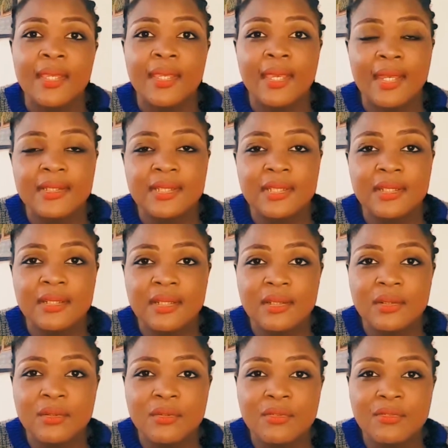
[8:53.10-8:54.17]
getting
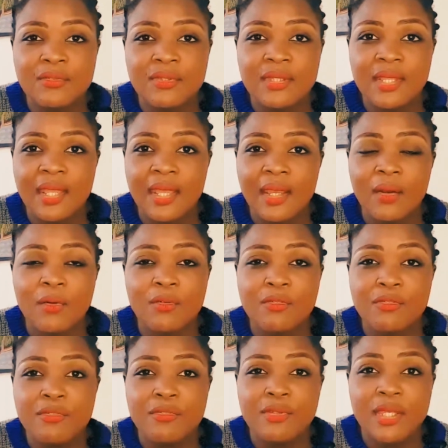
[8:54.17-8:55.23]
rid of
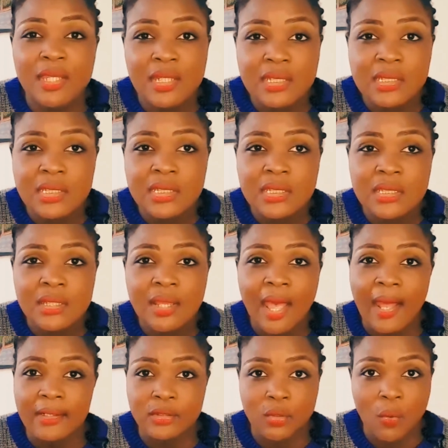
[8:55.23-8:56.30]
it
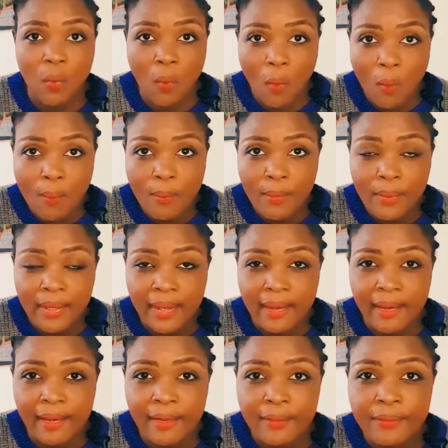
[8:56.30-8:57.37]
at home.
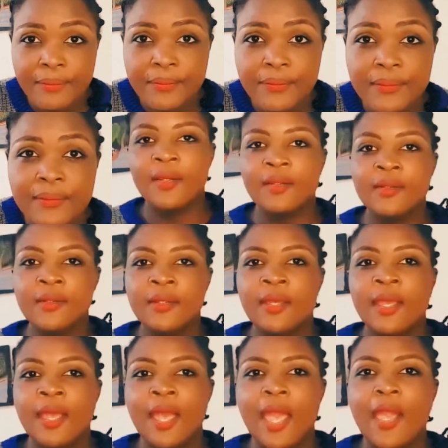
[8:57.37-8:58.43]
Yeah.
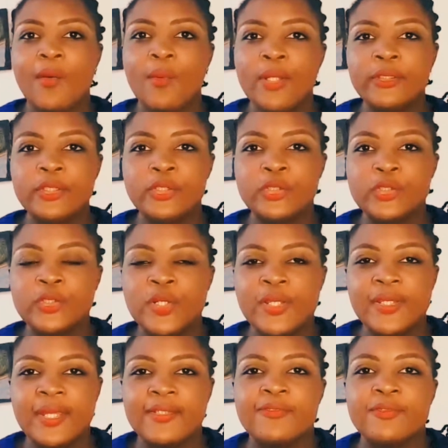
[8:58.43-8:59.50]
I want you to know
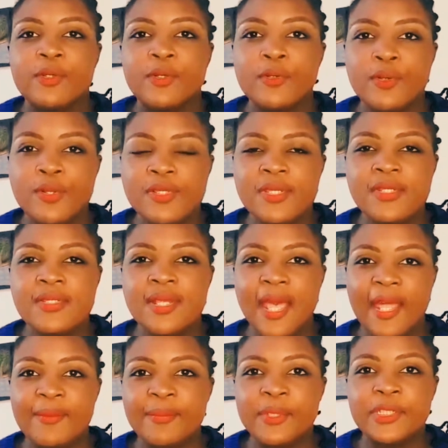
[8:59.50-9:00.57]
that fluorosis
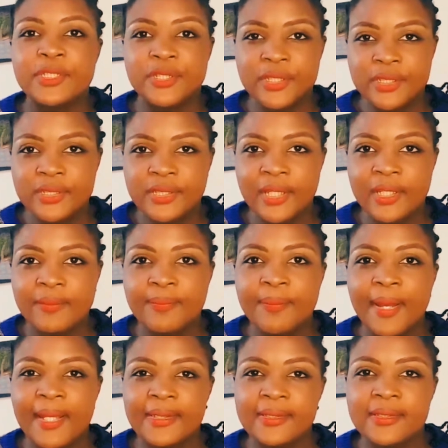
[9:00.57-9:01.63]
can be treated,
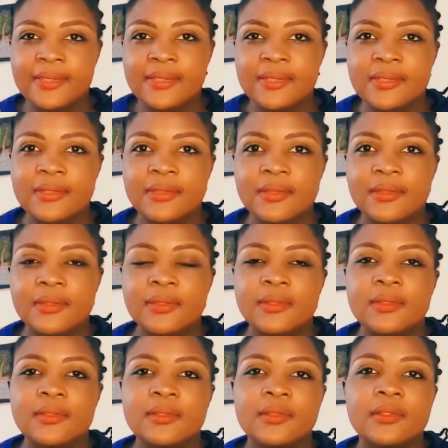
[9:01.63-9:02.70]
but
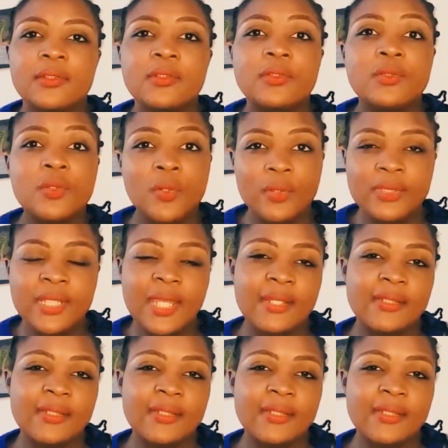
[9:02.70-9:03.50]
not